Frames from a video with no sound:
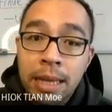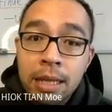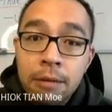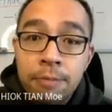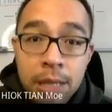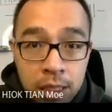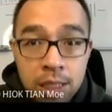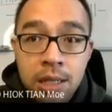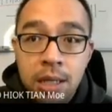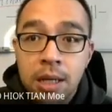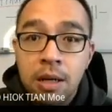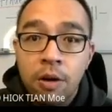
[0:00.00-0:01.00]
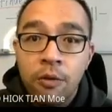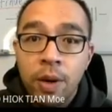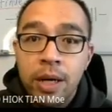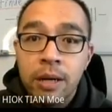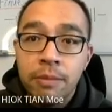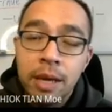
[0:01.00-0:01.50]
Picture of
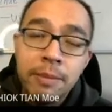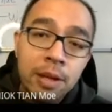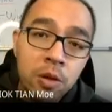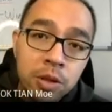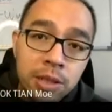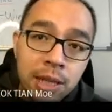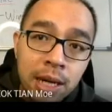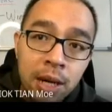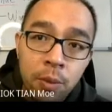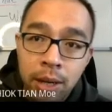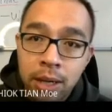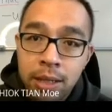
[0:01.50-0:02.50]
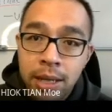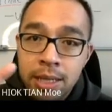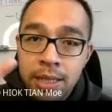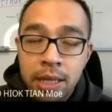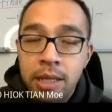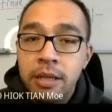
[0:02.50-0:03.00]
what the baby looks like, whether there's
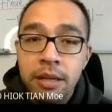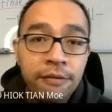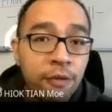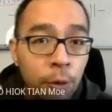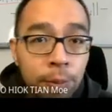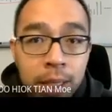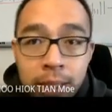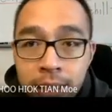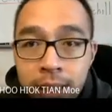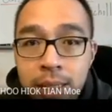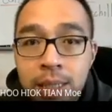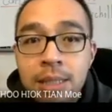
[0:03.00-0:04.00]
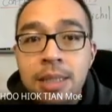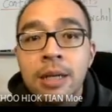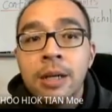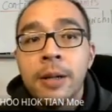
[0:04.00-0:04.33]
any deformities